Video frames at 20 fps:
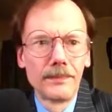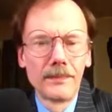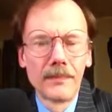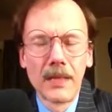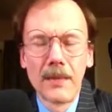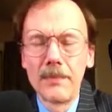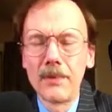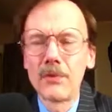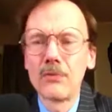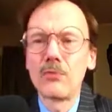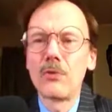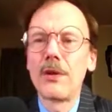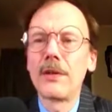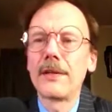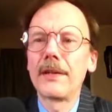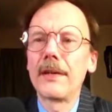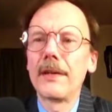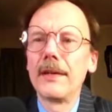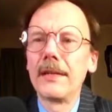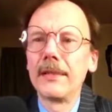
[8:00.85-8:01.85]
I'm just
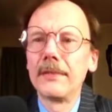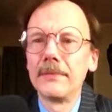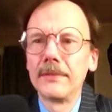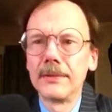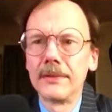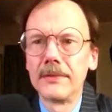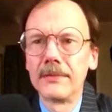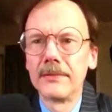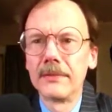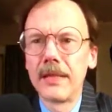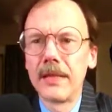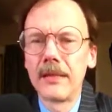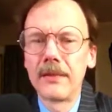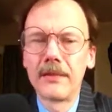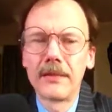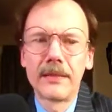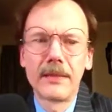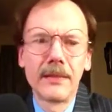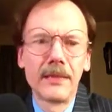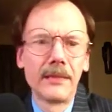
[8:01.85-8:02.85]
rattling on, but
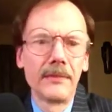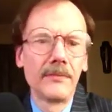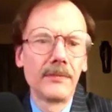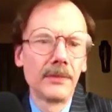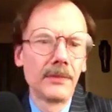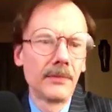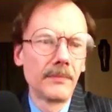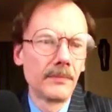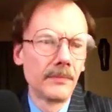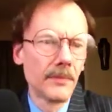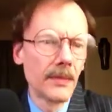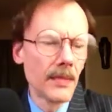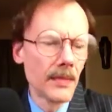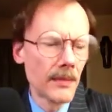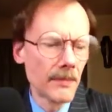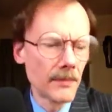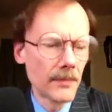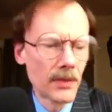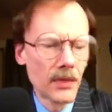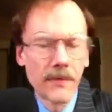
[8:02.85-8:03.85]
I'm
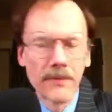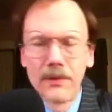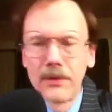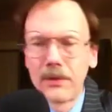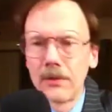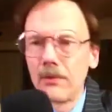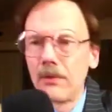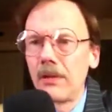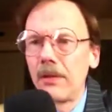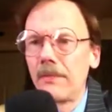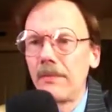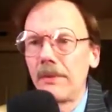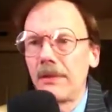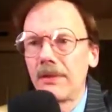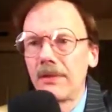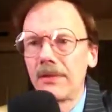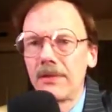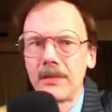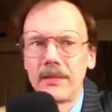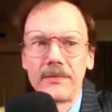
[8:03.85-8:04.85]
thinking I'm covering quite a bit
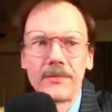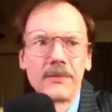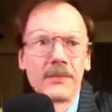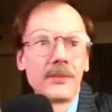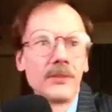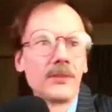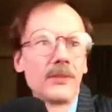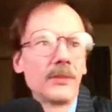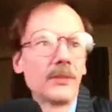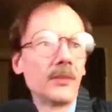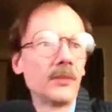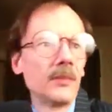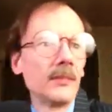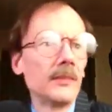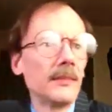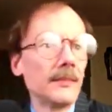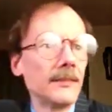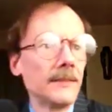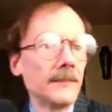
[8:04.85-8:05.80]
of stuff, which is good.